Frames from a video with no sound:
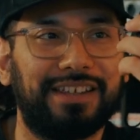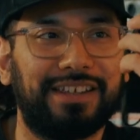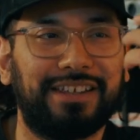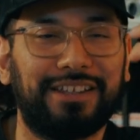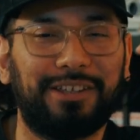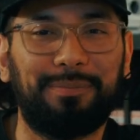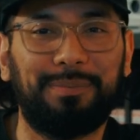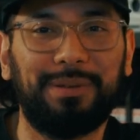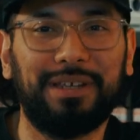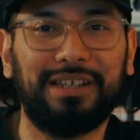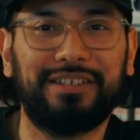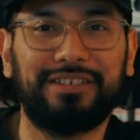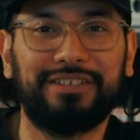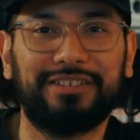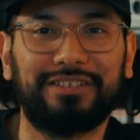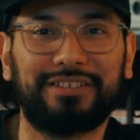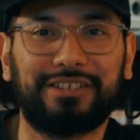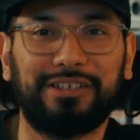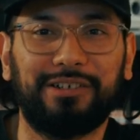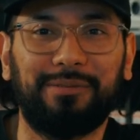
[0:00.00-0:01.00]
the
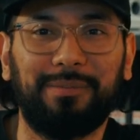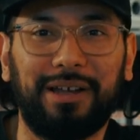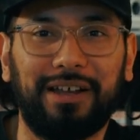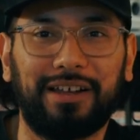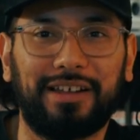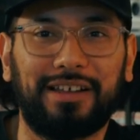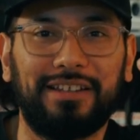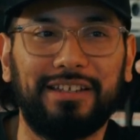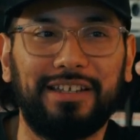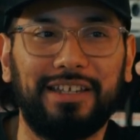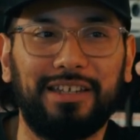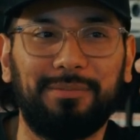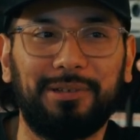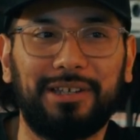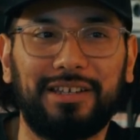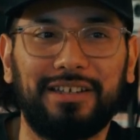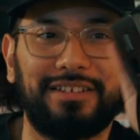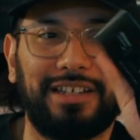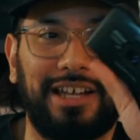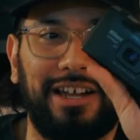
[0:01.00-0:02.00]
pictures come out clean,
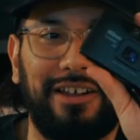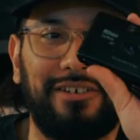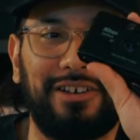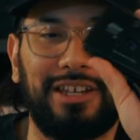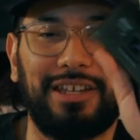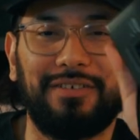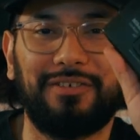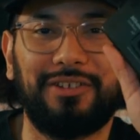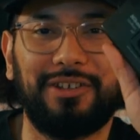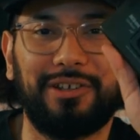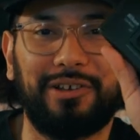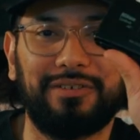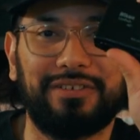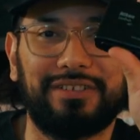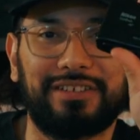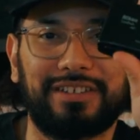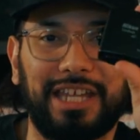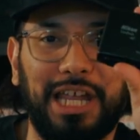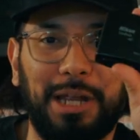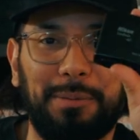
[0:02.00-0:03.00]
because I don't even know if
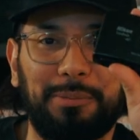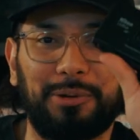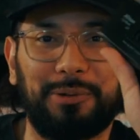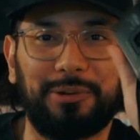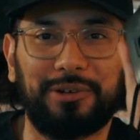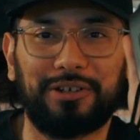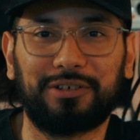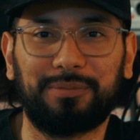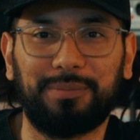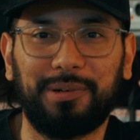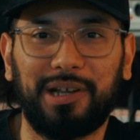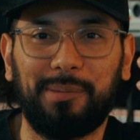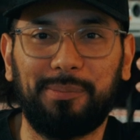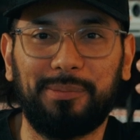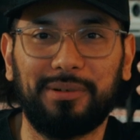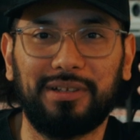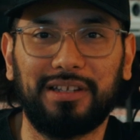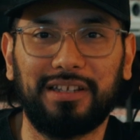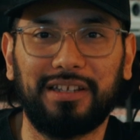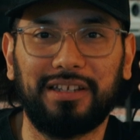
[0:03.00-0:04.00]
this camera works
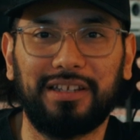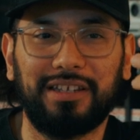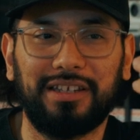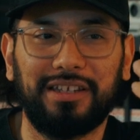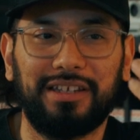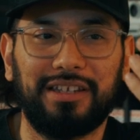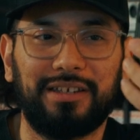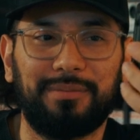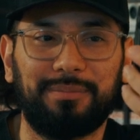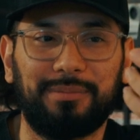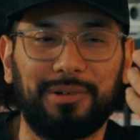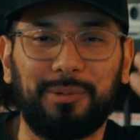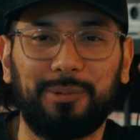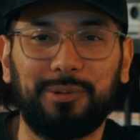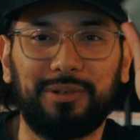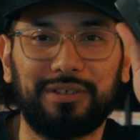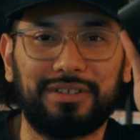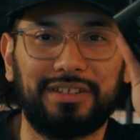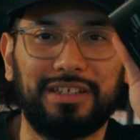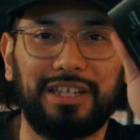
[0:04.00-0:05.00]
properly, but
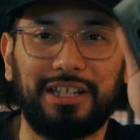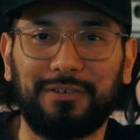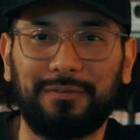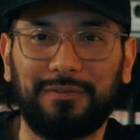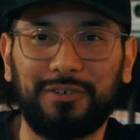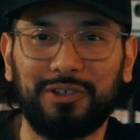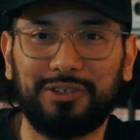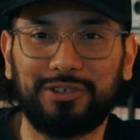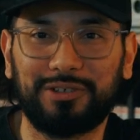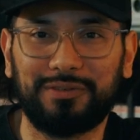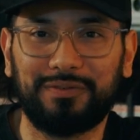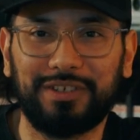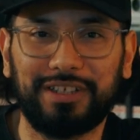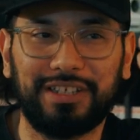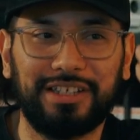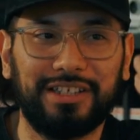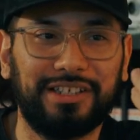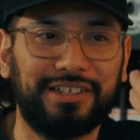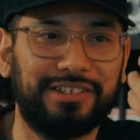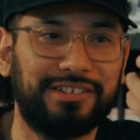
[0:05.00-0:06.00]
we'll see in a future
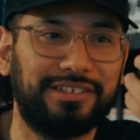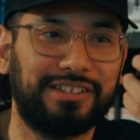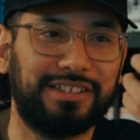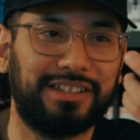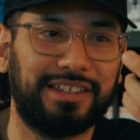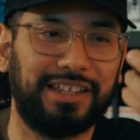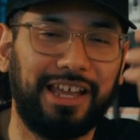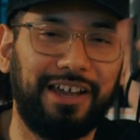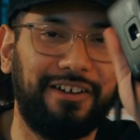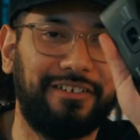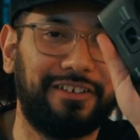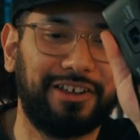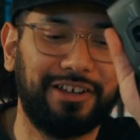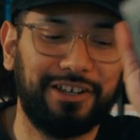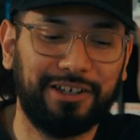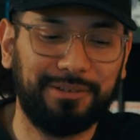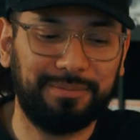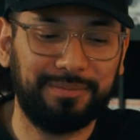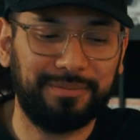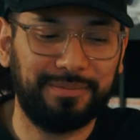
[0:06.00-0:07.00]
video the
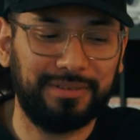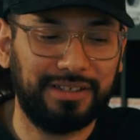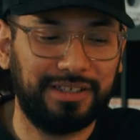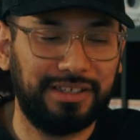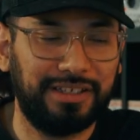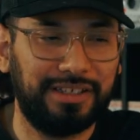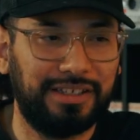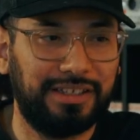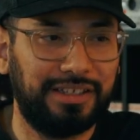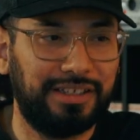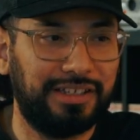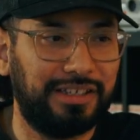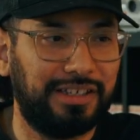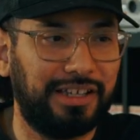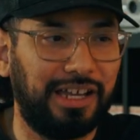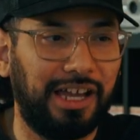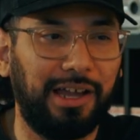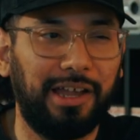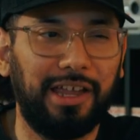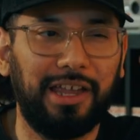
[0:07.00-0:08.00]
outcome.
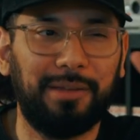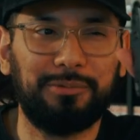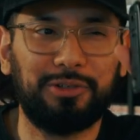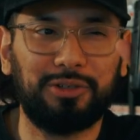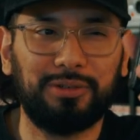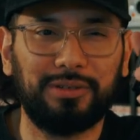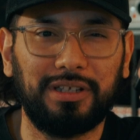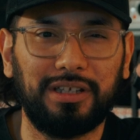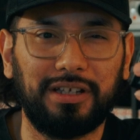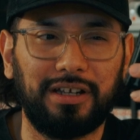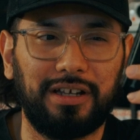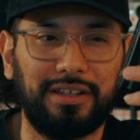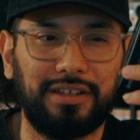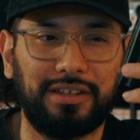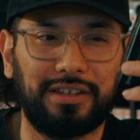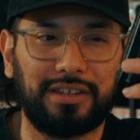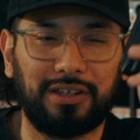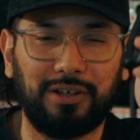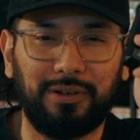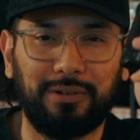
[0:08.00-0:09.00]
I am shooting on
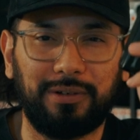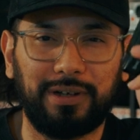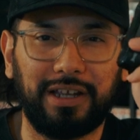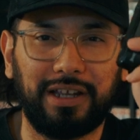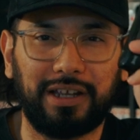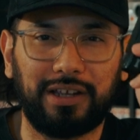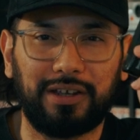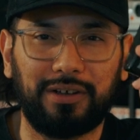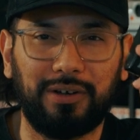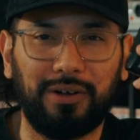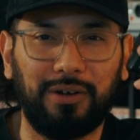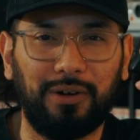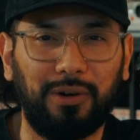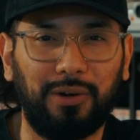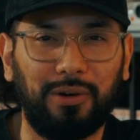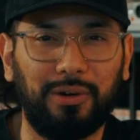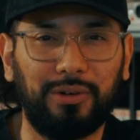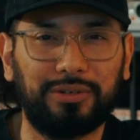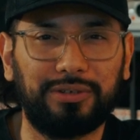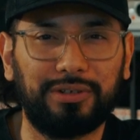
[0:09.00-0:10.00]
Kodak
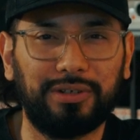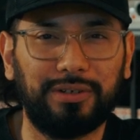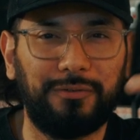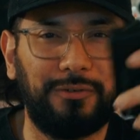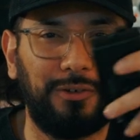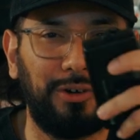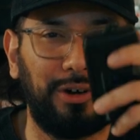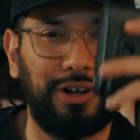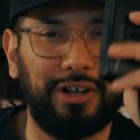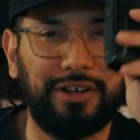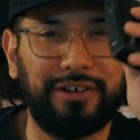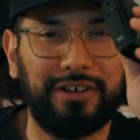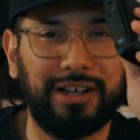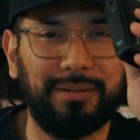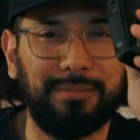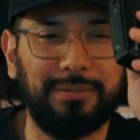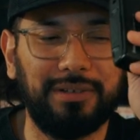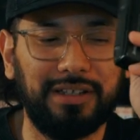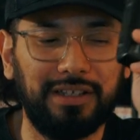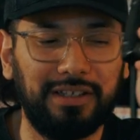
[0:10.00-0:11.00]
Ultra 400, I
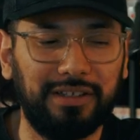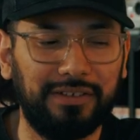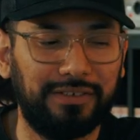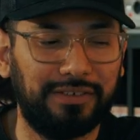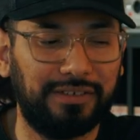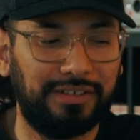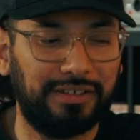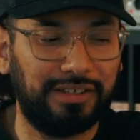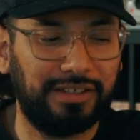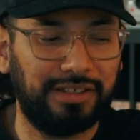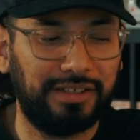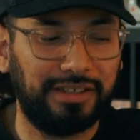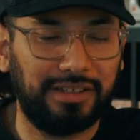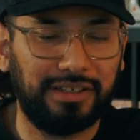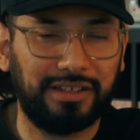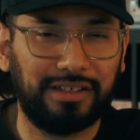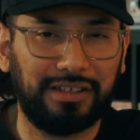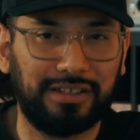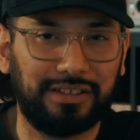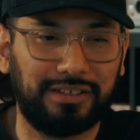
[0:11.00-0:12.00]
believe,
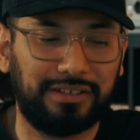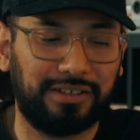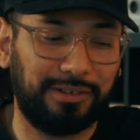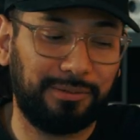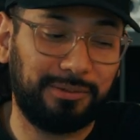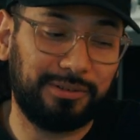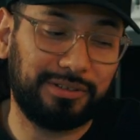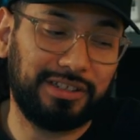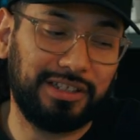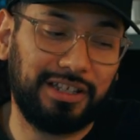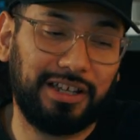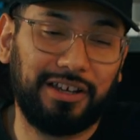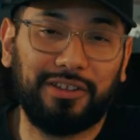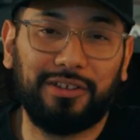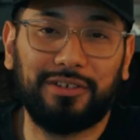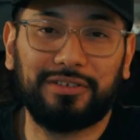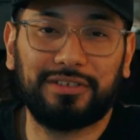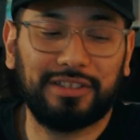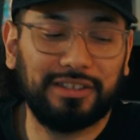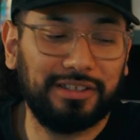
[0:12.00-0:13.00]
so we'll see how
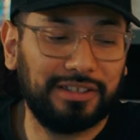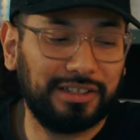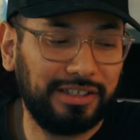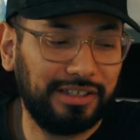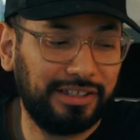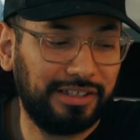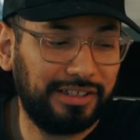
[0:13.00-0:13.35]
those look.